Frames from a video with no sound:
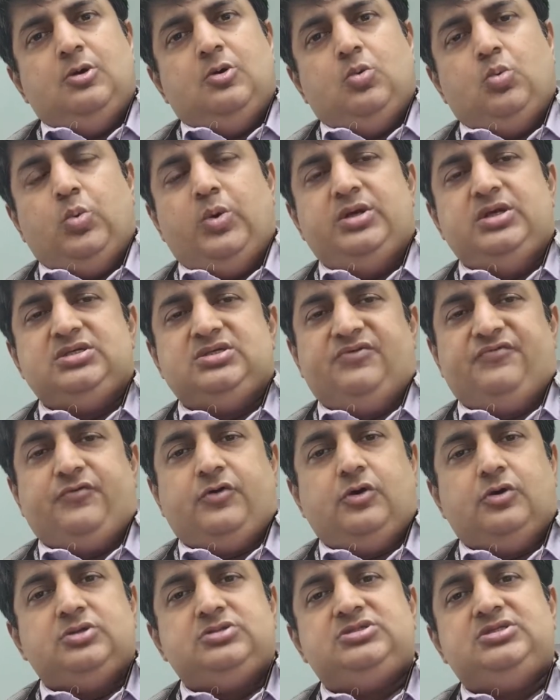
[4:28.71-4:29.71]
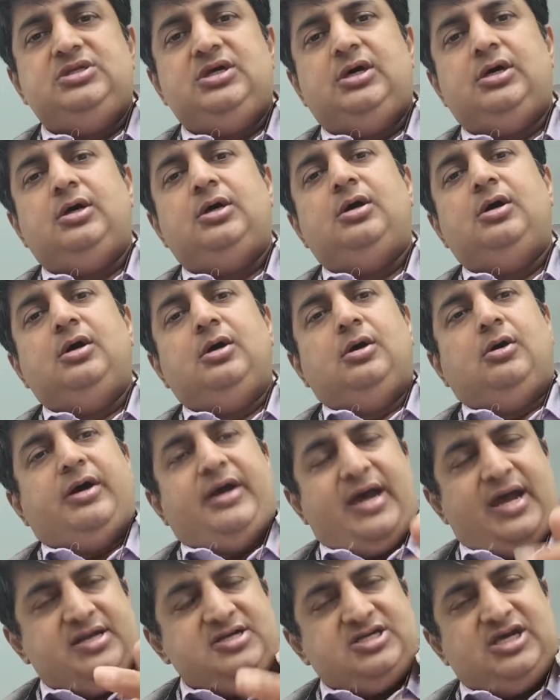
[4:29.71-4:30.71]
One is, of course, the
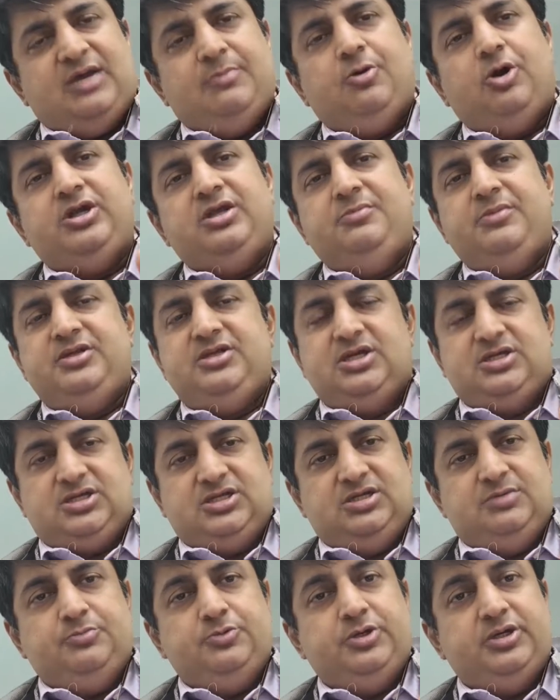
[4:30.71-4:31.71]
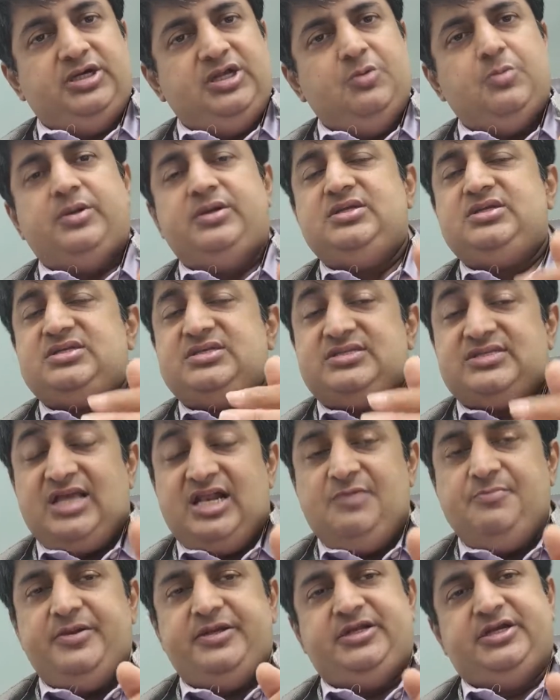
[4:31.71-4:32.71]
antibody mediated immunity, one is
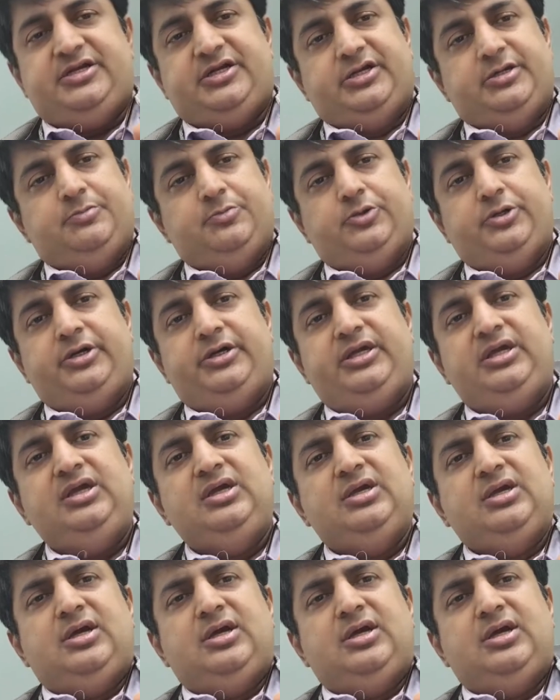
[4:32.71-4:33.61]
cell mediated immunity.